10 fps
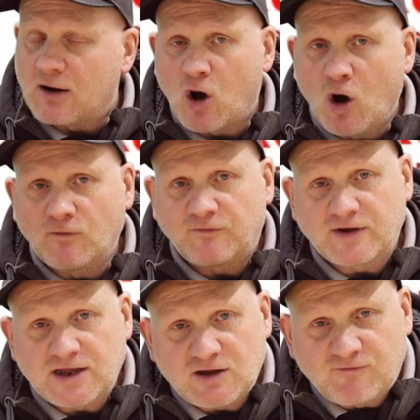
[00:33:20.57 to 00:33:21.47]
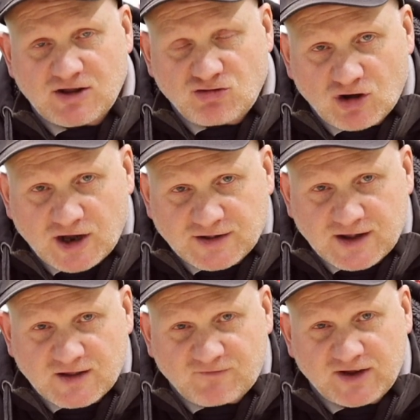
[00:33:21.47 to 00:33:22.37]
Now hopefully you've enjoyed
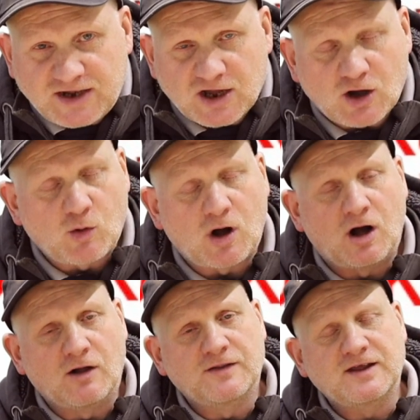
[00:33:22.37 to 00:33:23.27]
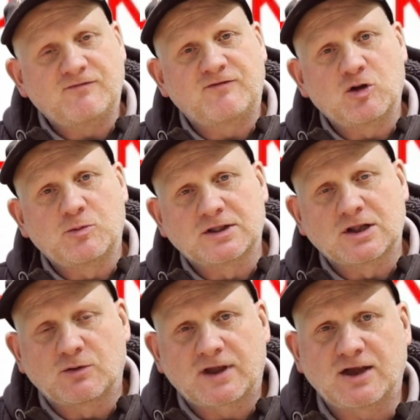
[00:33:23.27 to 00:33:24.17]
this video on the filming
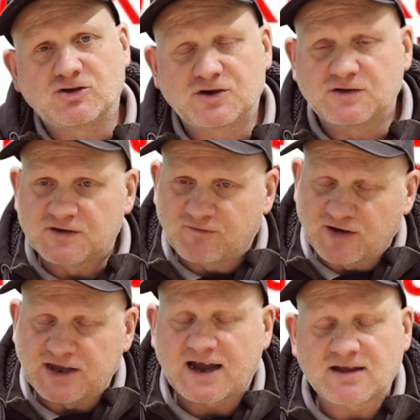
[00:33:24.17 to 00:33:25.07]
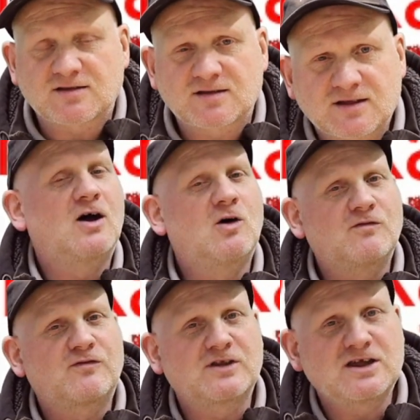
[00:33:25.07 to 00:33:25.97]
locations for Yanks.
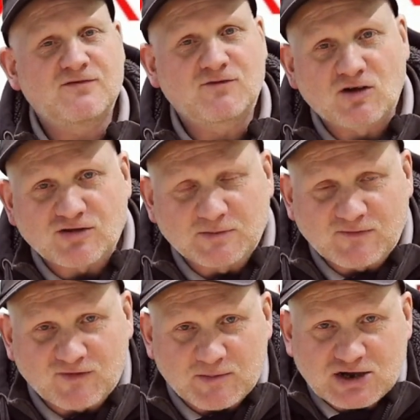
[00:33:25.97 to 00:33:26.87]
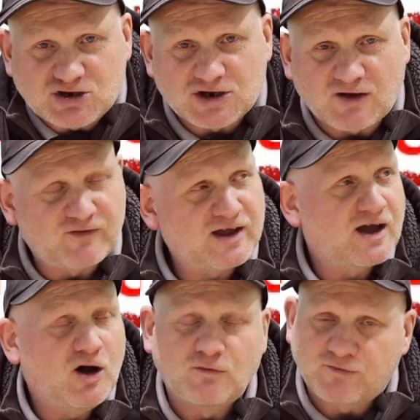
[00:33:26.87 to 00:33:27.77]
Hopefully you've got some information off
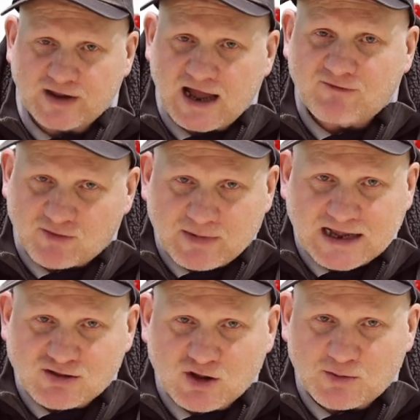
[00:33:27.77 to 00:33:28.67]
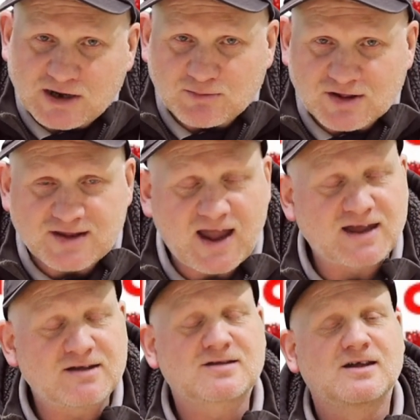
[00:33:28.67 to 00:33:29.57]
it. Hopefully I haven't made too many
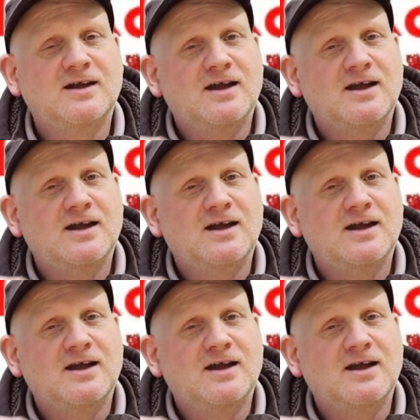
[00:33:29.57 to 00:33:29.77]
mistakes.